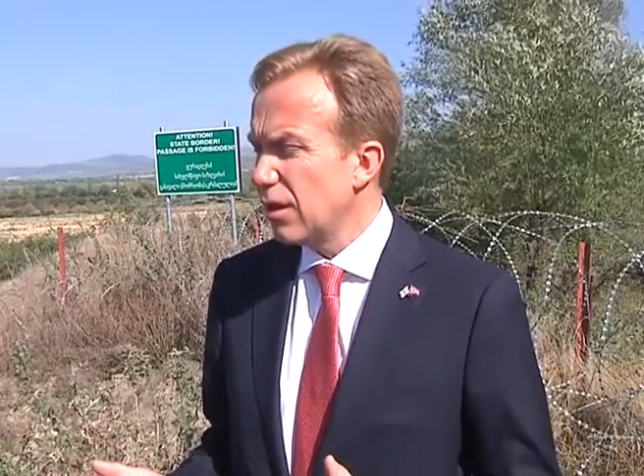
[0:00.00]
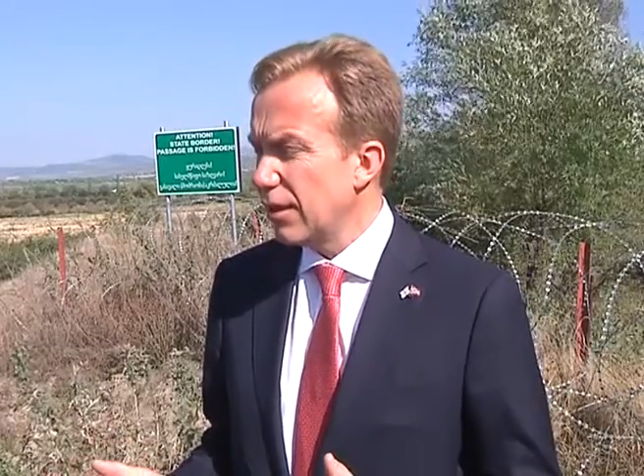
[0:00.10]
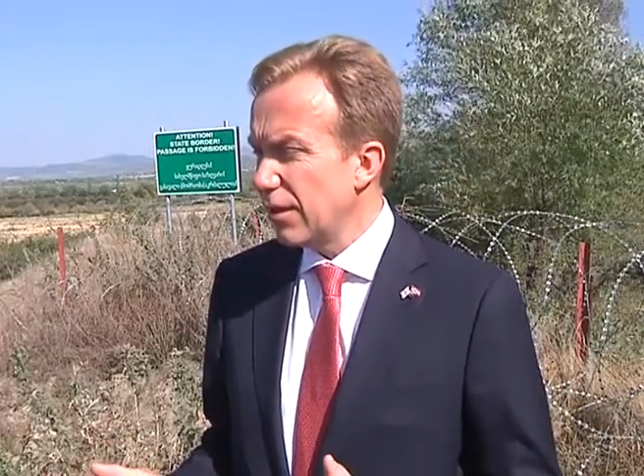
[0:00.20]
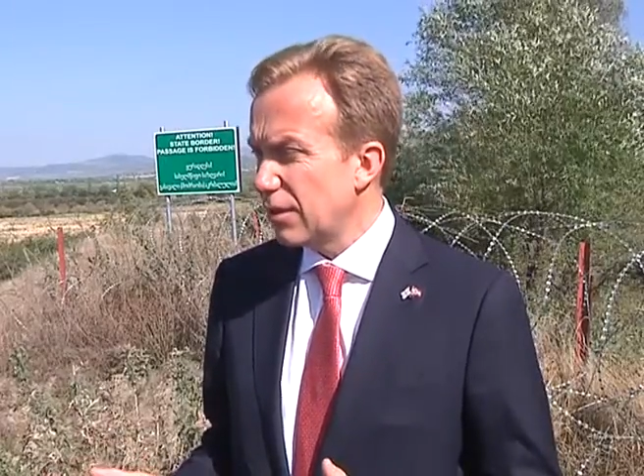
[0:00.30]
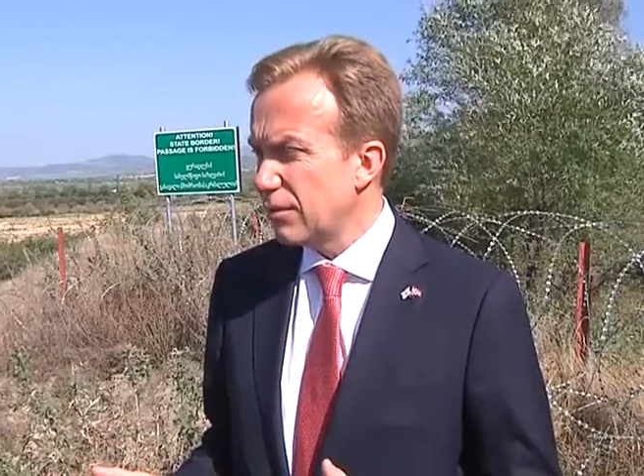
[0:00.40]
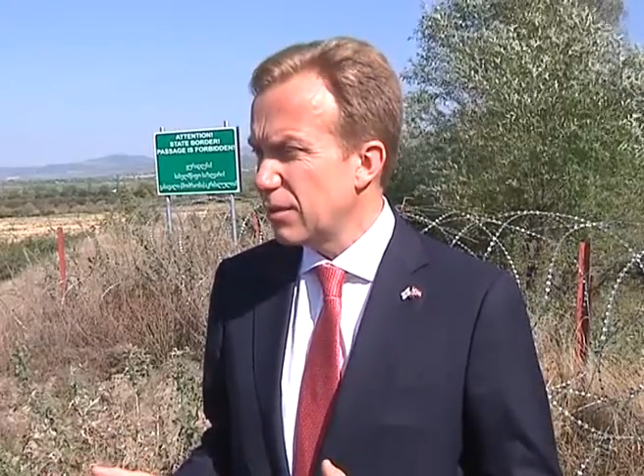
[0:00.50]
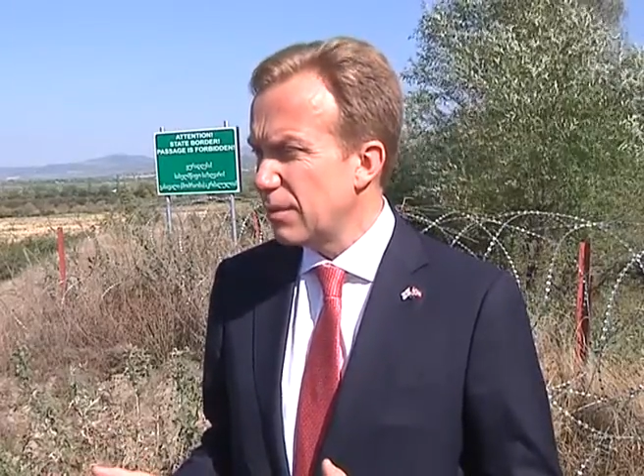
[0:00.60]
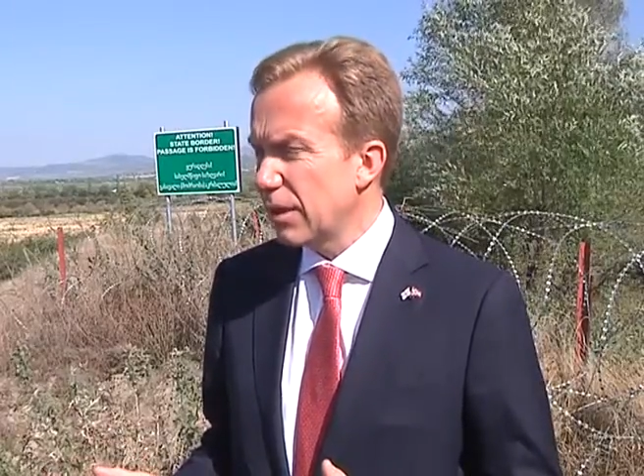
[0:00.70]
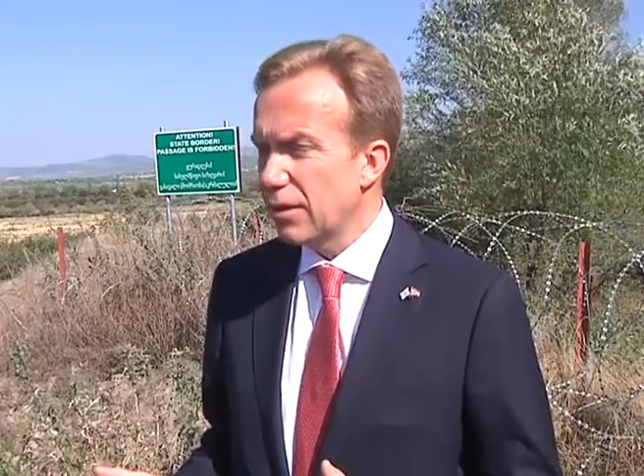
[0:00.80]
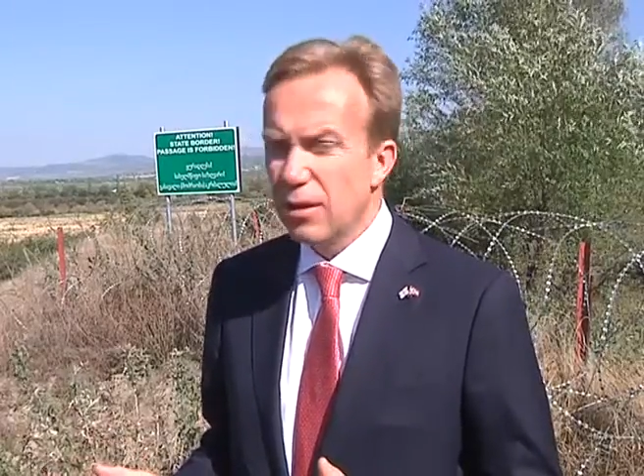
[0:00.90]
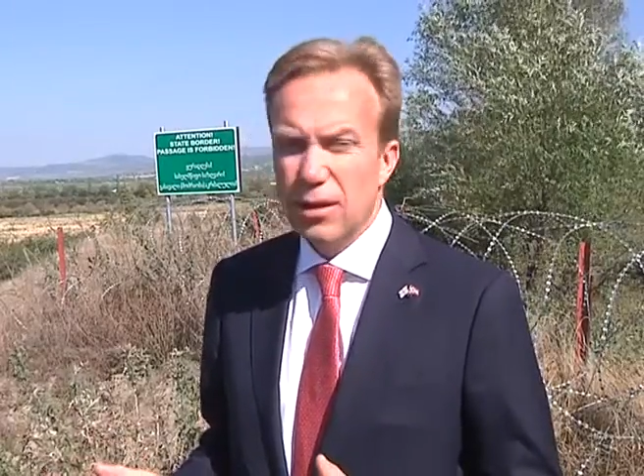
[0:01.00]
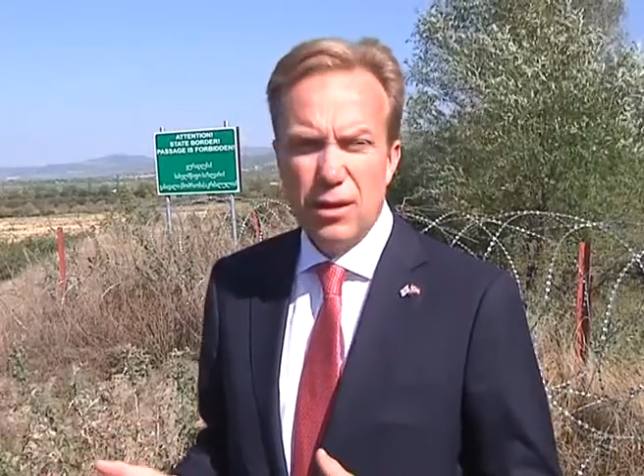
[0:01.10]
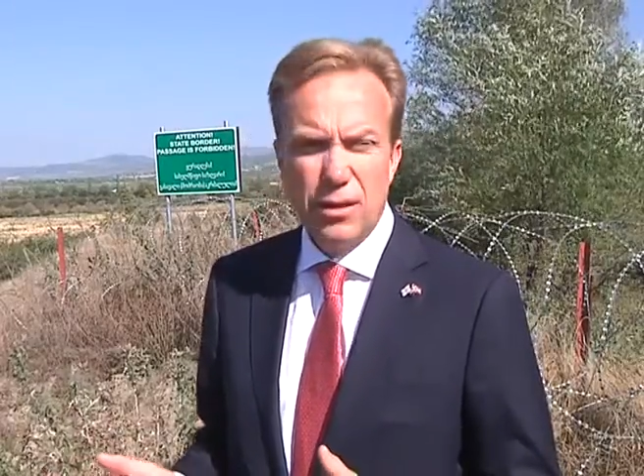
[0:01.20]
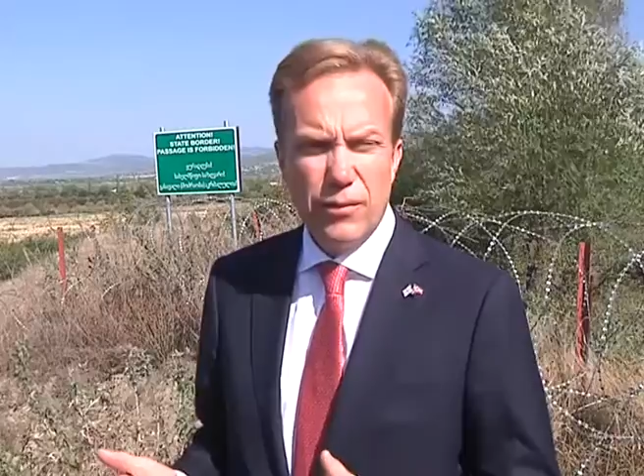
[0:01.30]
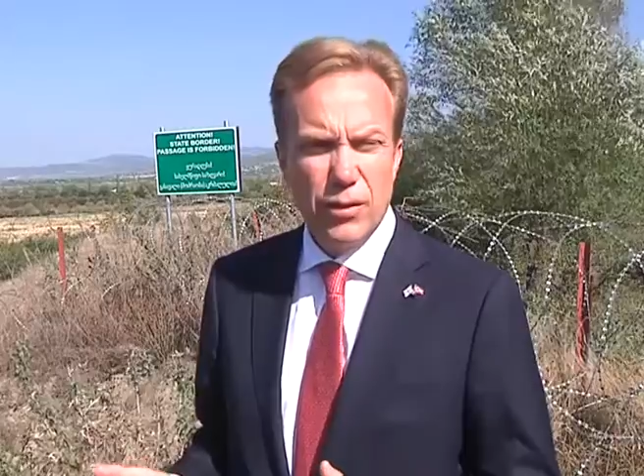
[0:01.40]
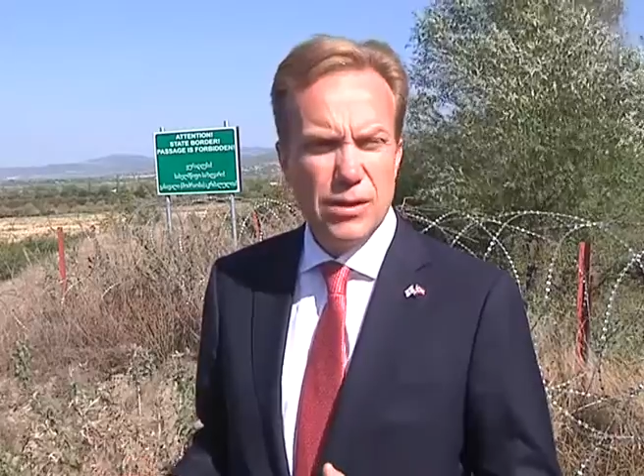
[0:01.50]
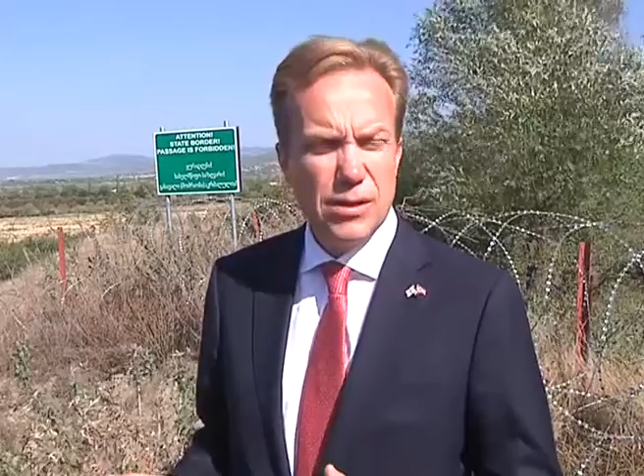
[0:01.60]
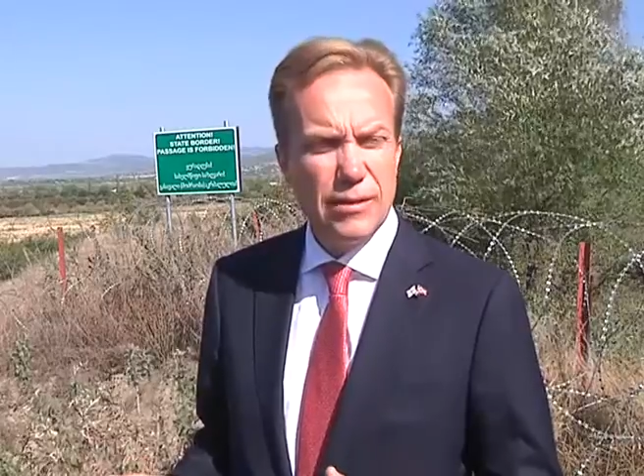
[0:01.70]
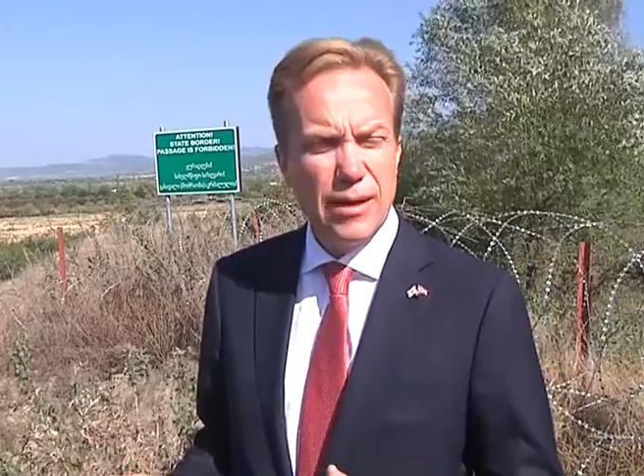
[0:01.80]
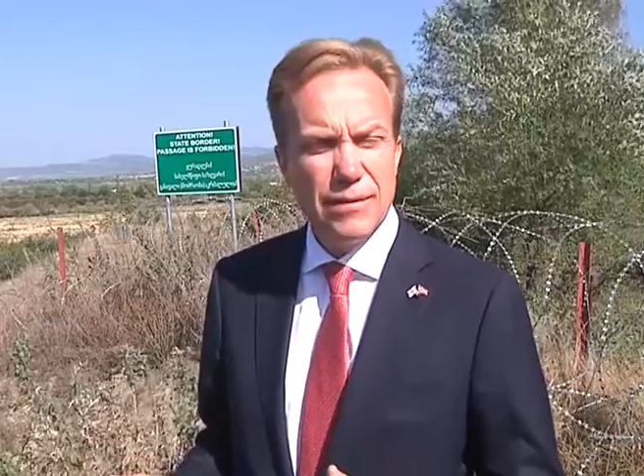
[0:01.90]
in that respect. We
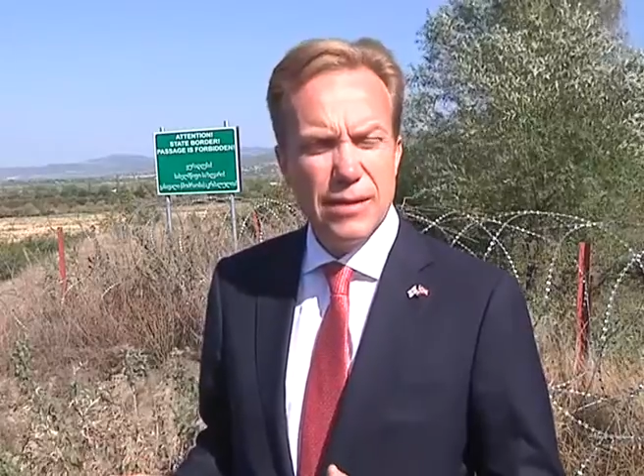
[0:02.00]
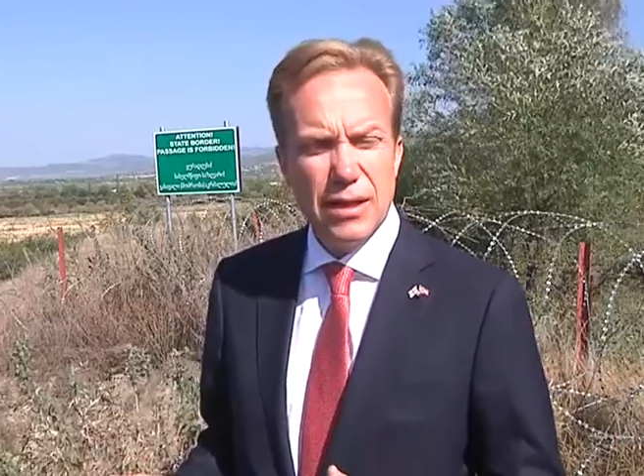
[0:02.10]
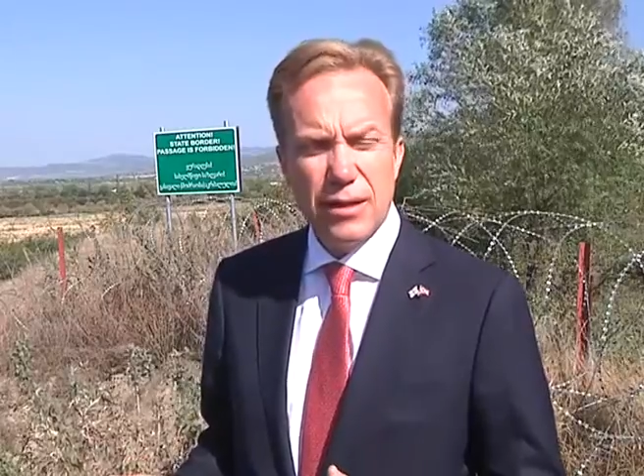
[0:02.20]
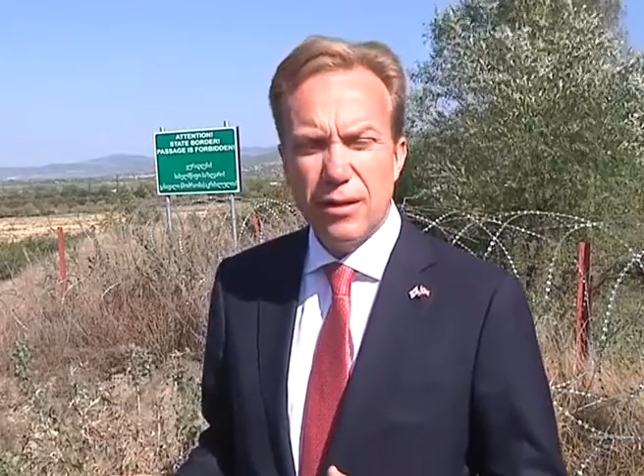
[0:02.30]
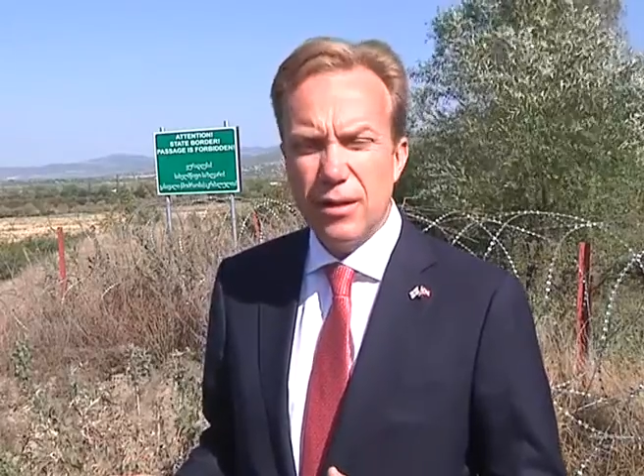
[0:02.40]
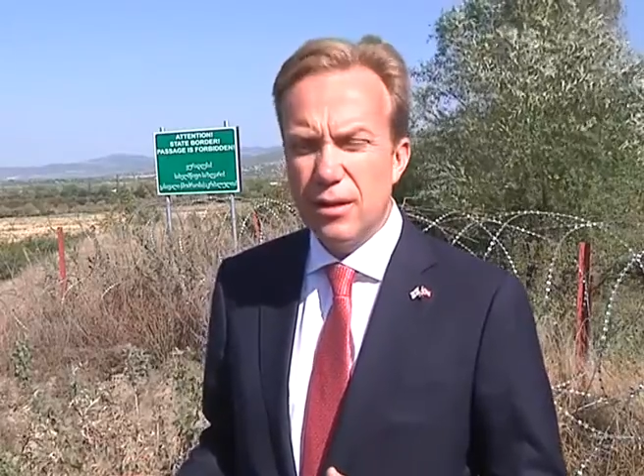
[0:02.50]
also have seen